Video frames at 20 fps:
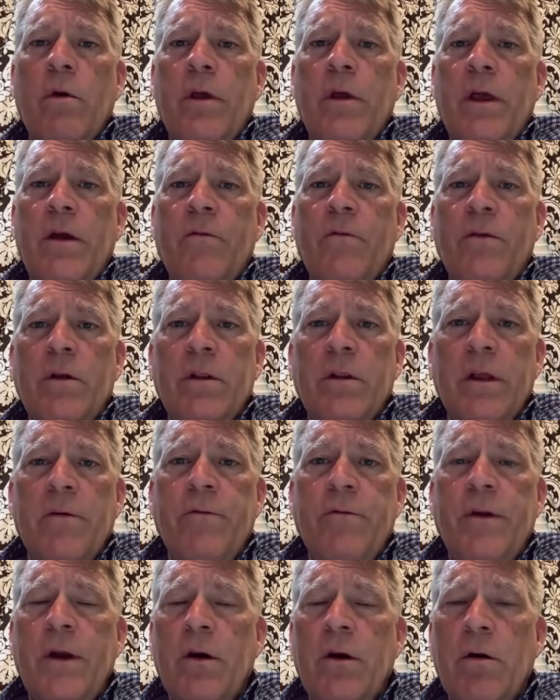if you
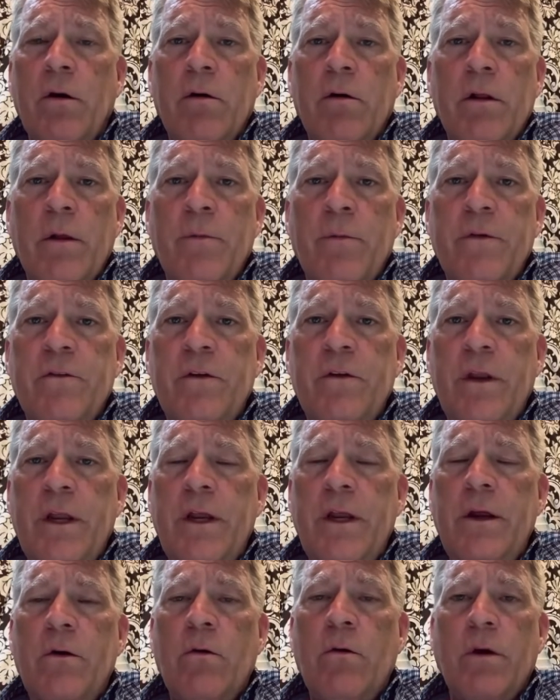live near Oklahoma
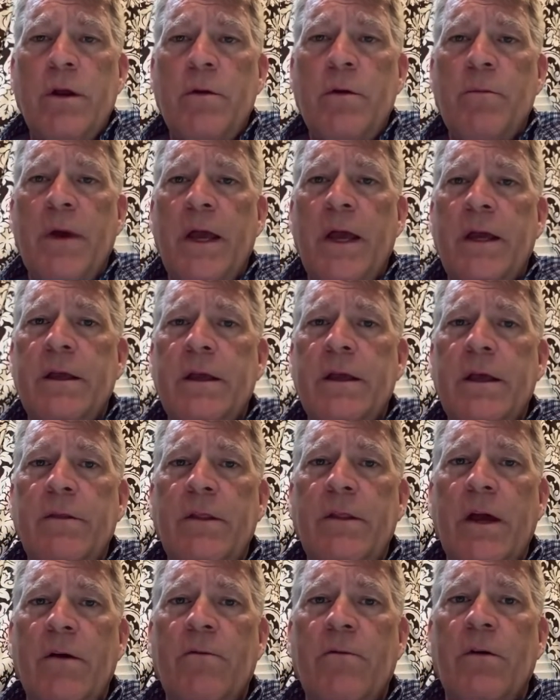City, or you make
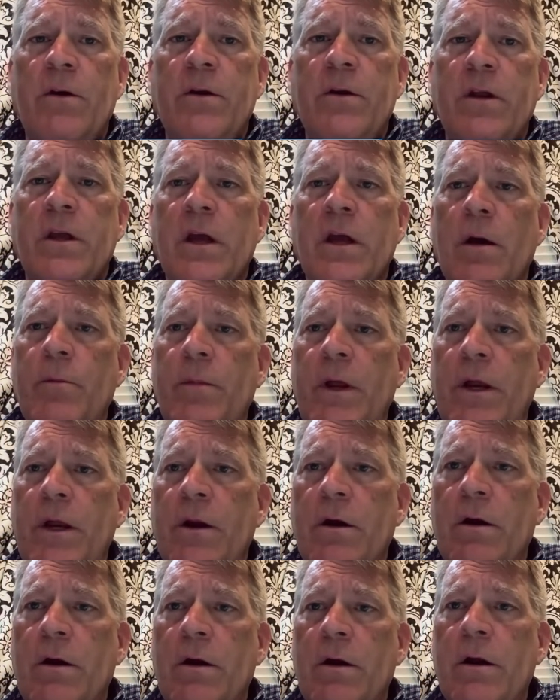the effort to come
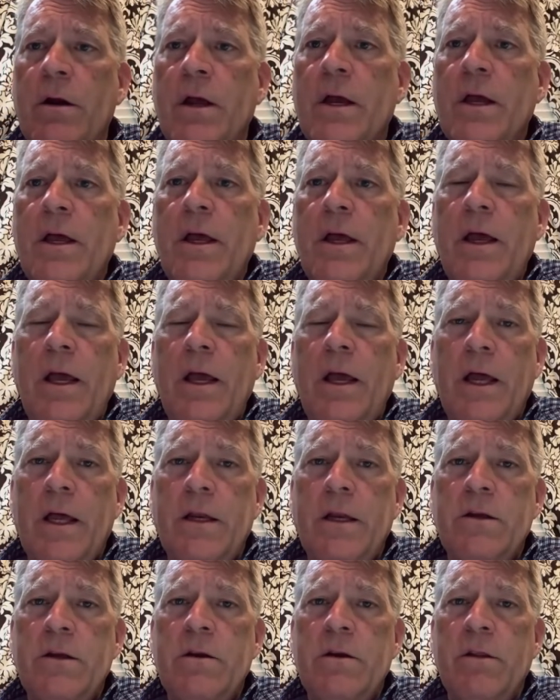here
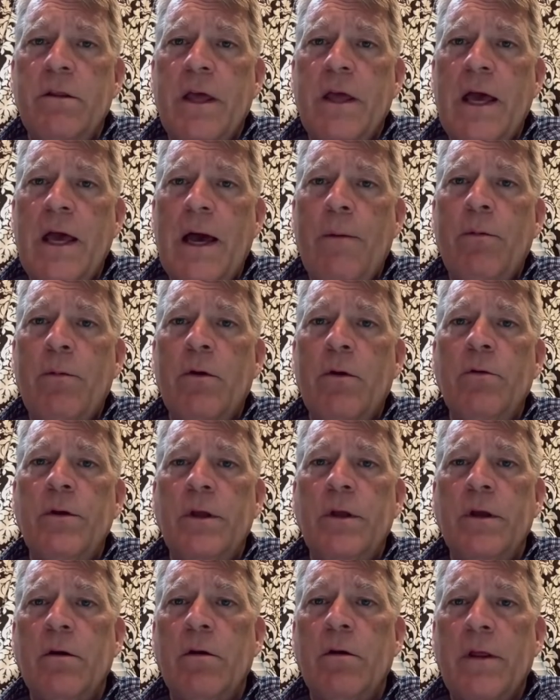and to the Capitol,
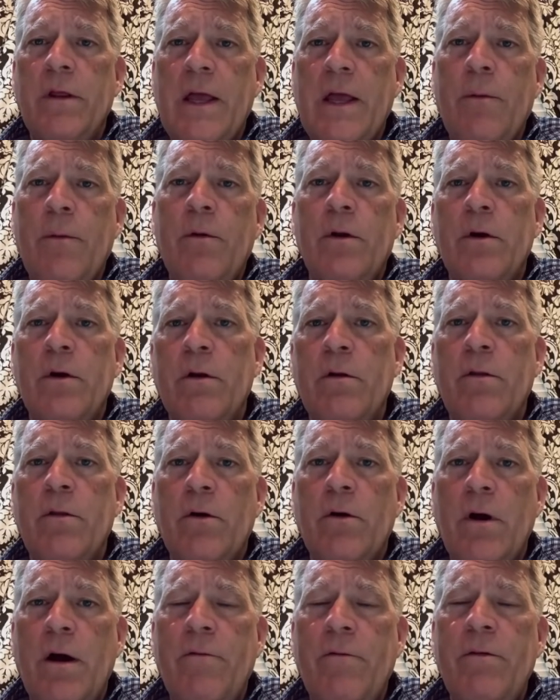you can go to the Capitol, go to
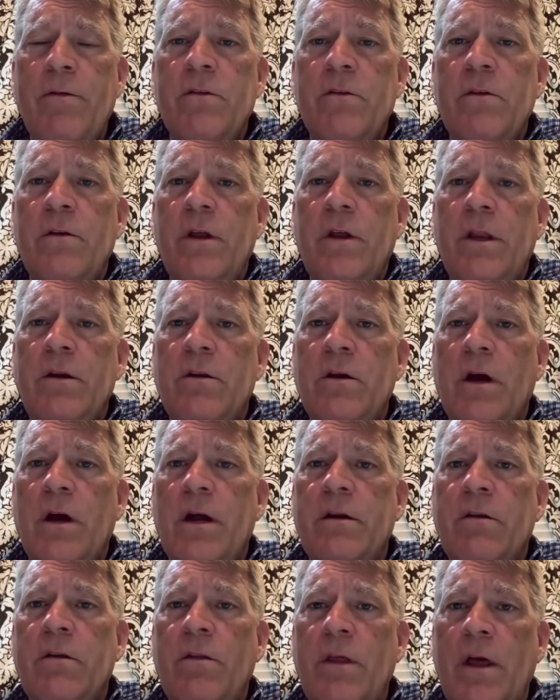their office and
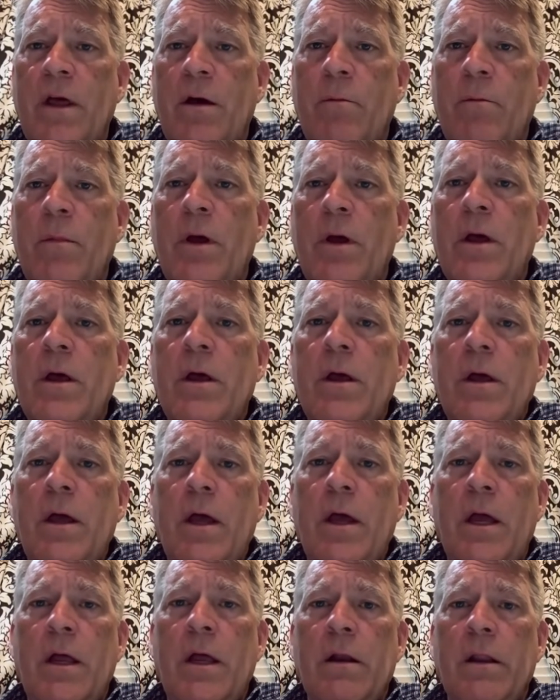talk to them
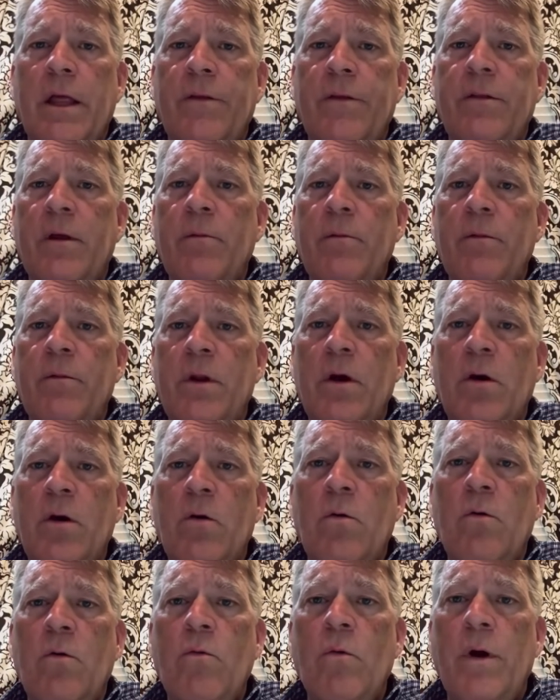and let them
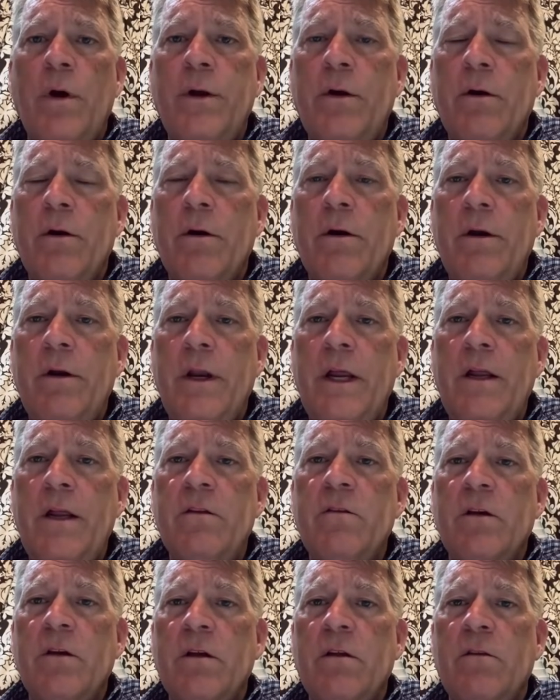know what your
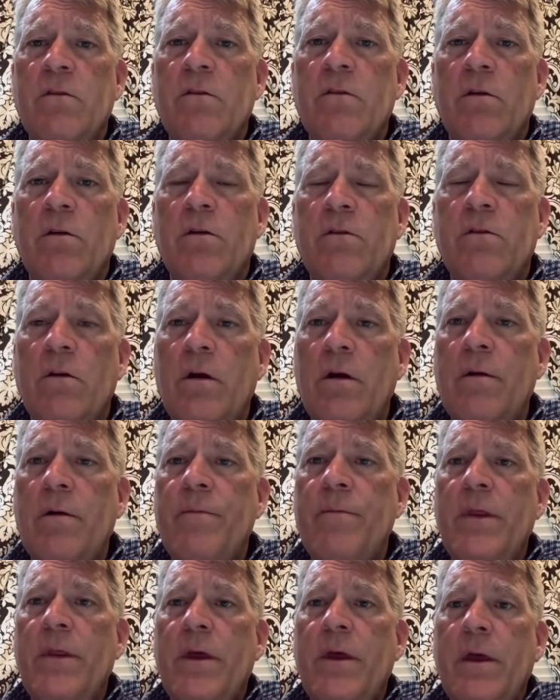needs and concerns
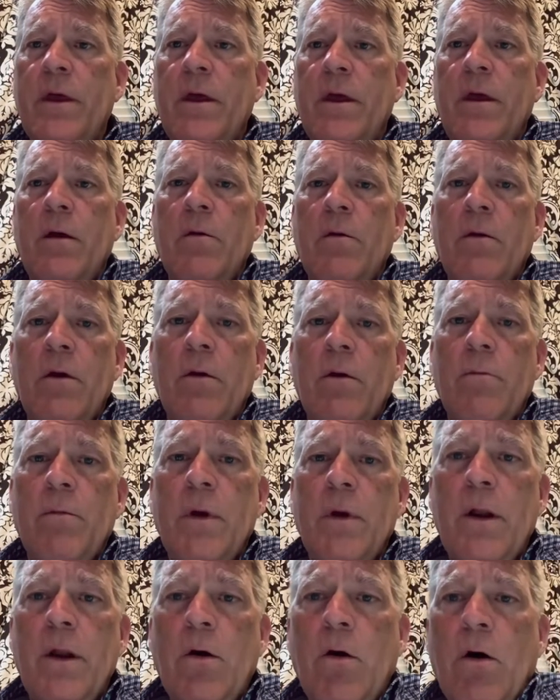are.
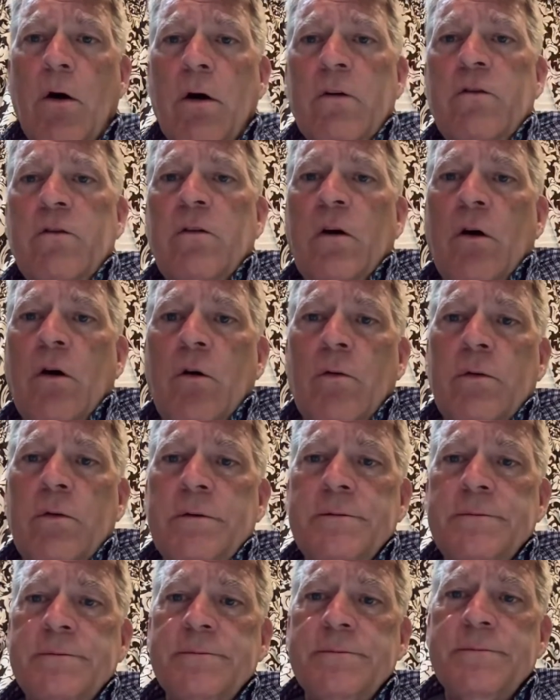But
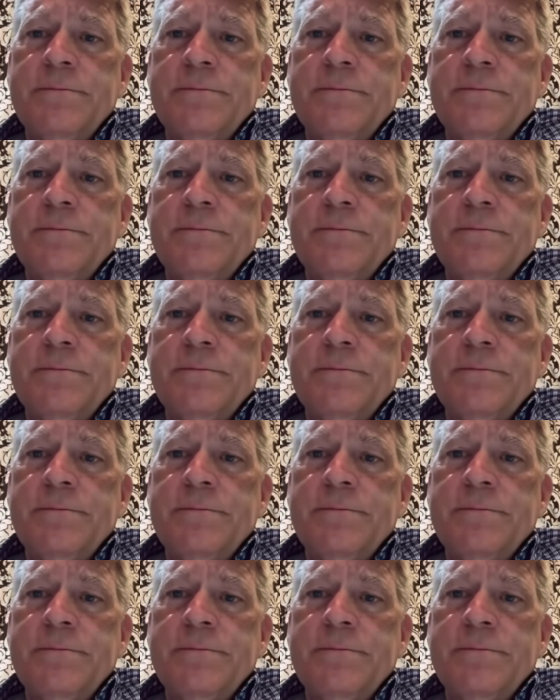also,